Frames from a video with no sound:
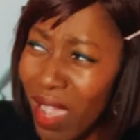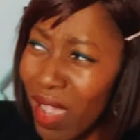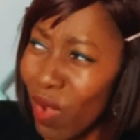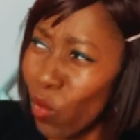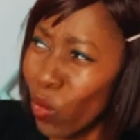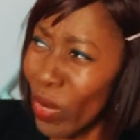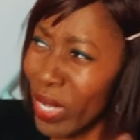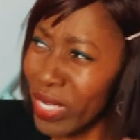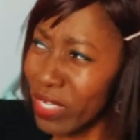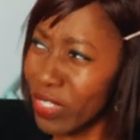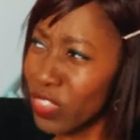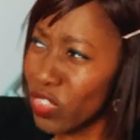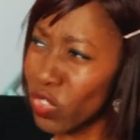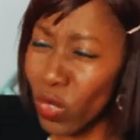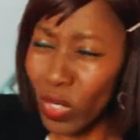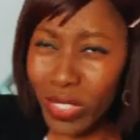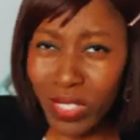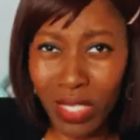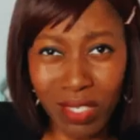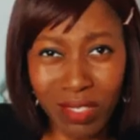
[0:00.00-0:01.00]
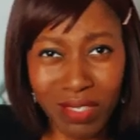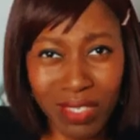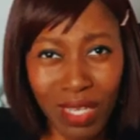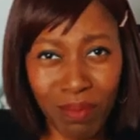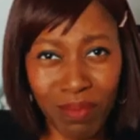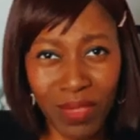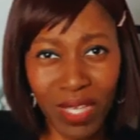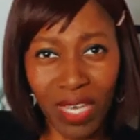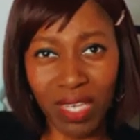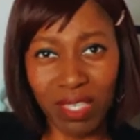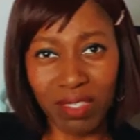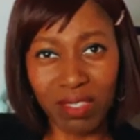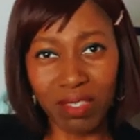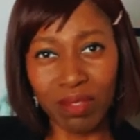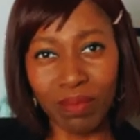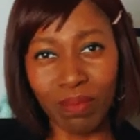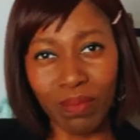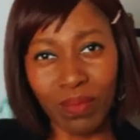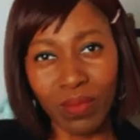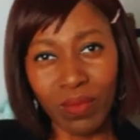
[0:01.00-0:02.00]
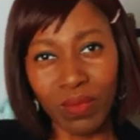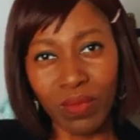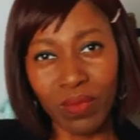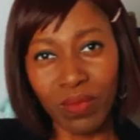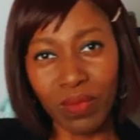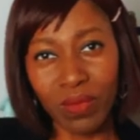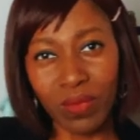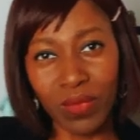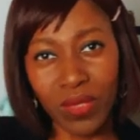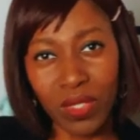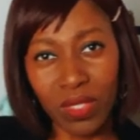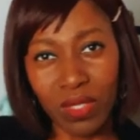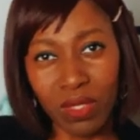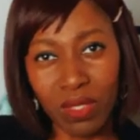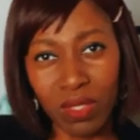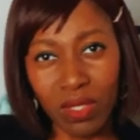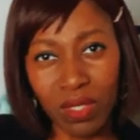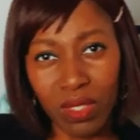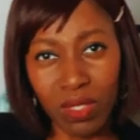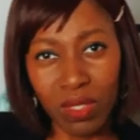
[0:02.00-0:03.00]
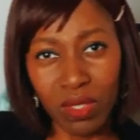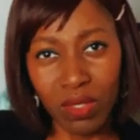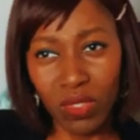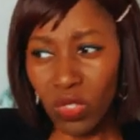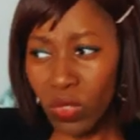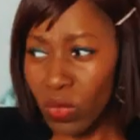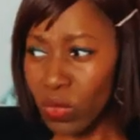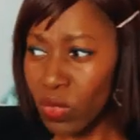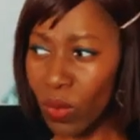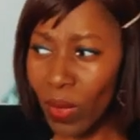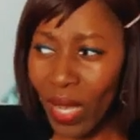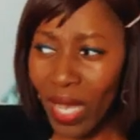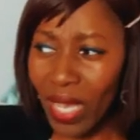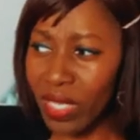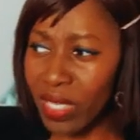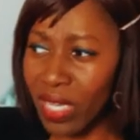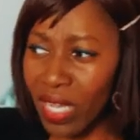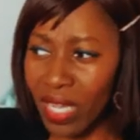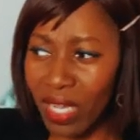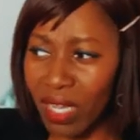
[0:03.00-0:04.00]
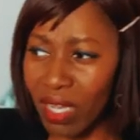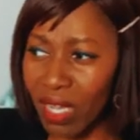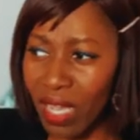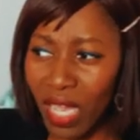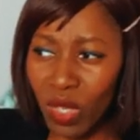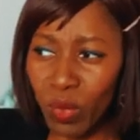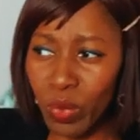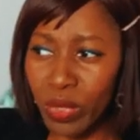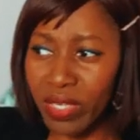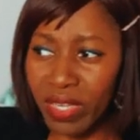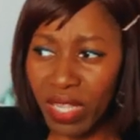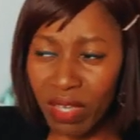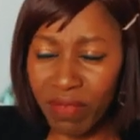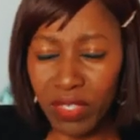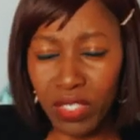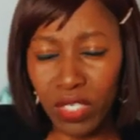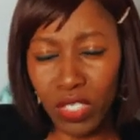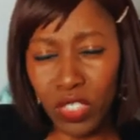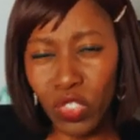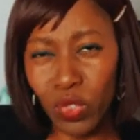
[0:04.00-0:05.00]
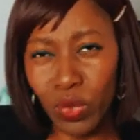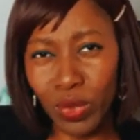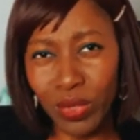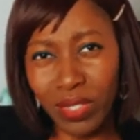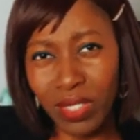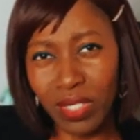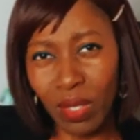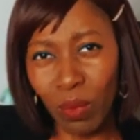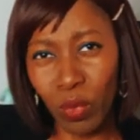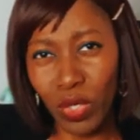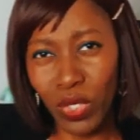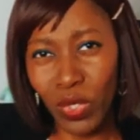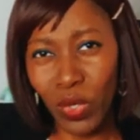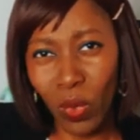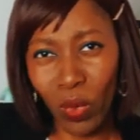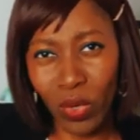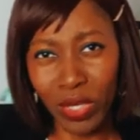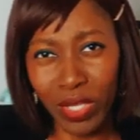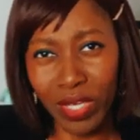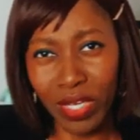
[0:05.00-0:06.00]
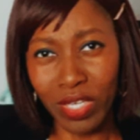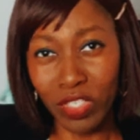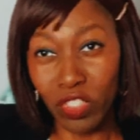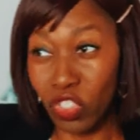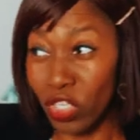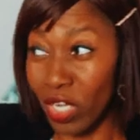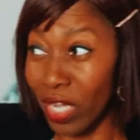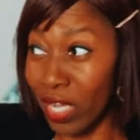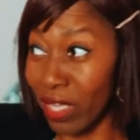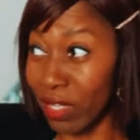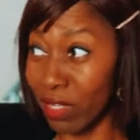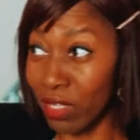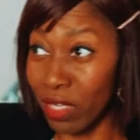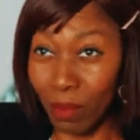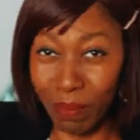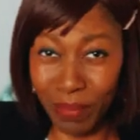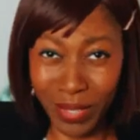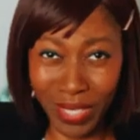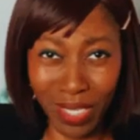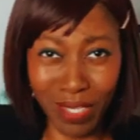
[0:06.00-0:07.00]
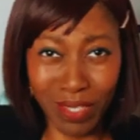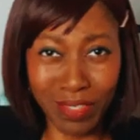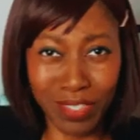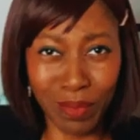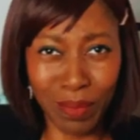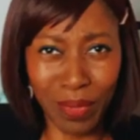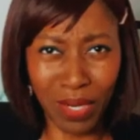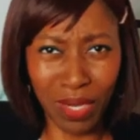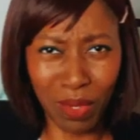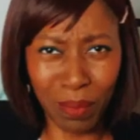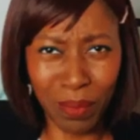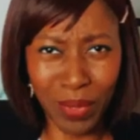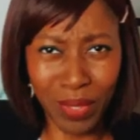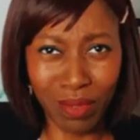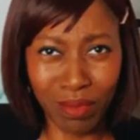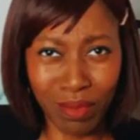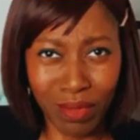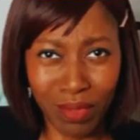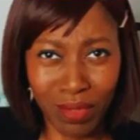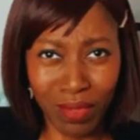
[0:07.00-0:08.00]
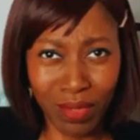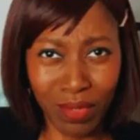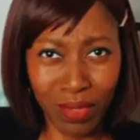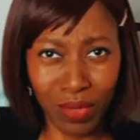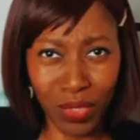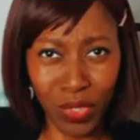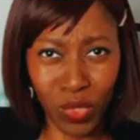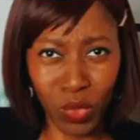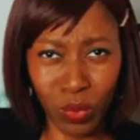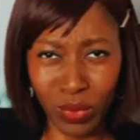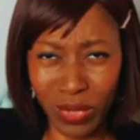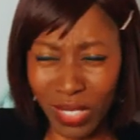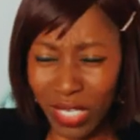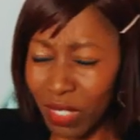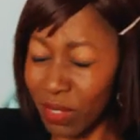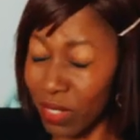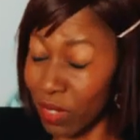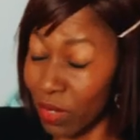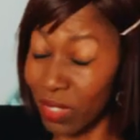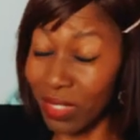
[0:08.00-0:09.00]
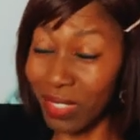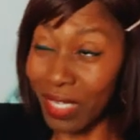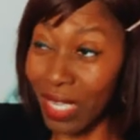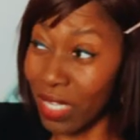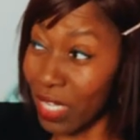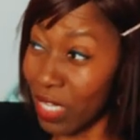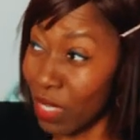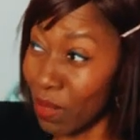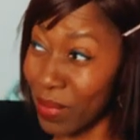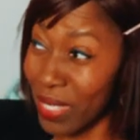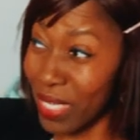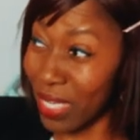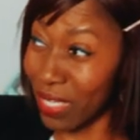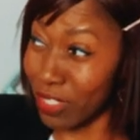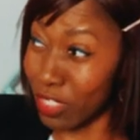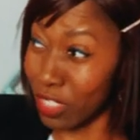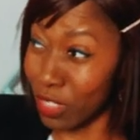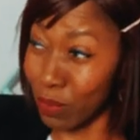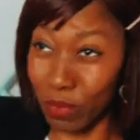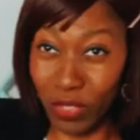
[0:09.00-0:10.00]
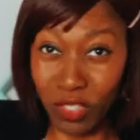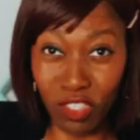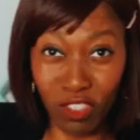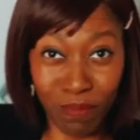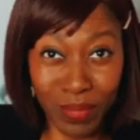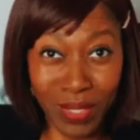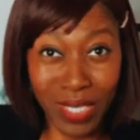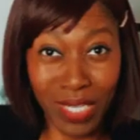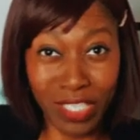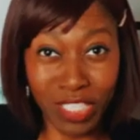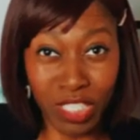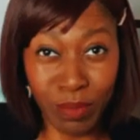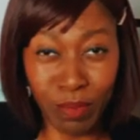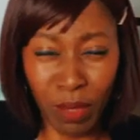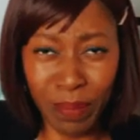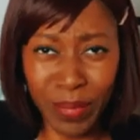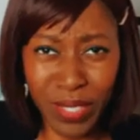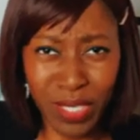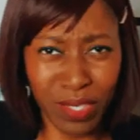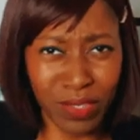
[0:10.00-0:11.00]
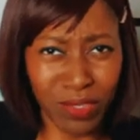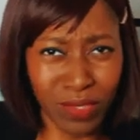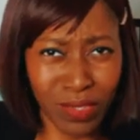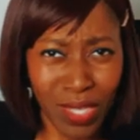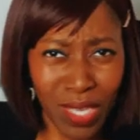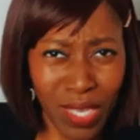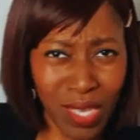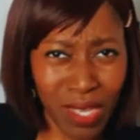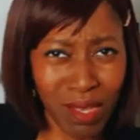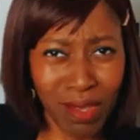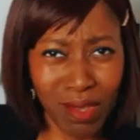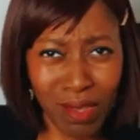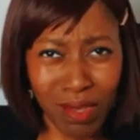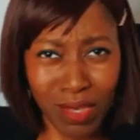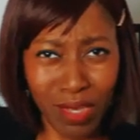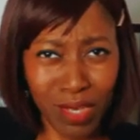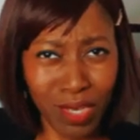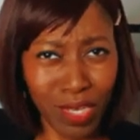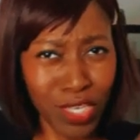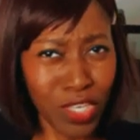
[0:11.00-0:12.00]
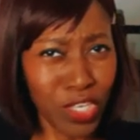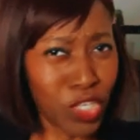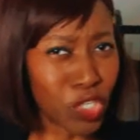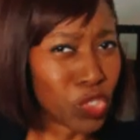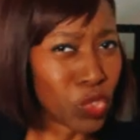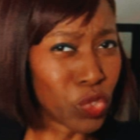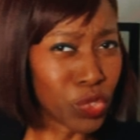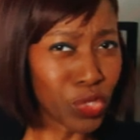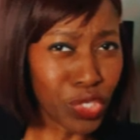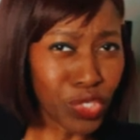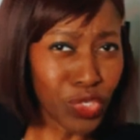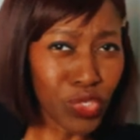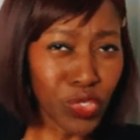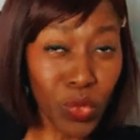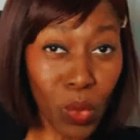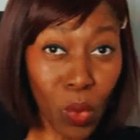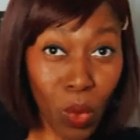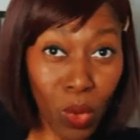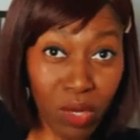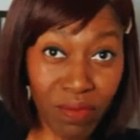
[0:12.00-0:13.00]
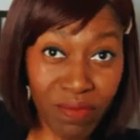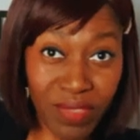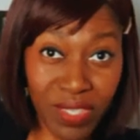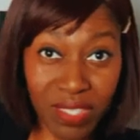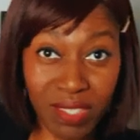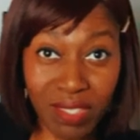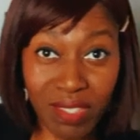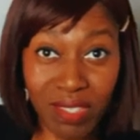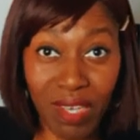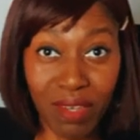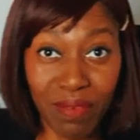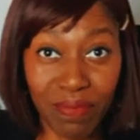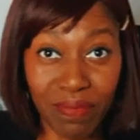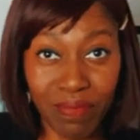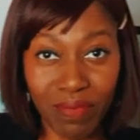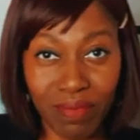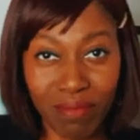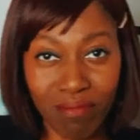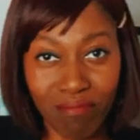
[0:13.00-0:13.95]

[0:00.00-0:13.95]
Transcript: When does God condemn that? So no, I would never condone someone calling a child Beelzebub, telling him he has the spirit of Beelzebub because he knew all of this stuff.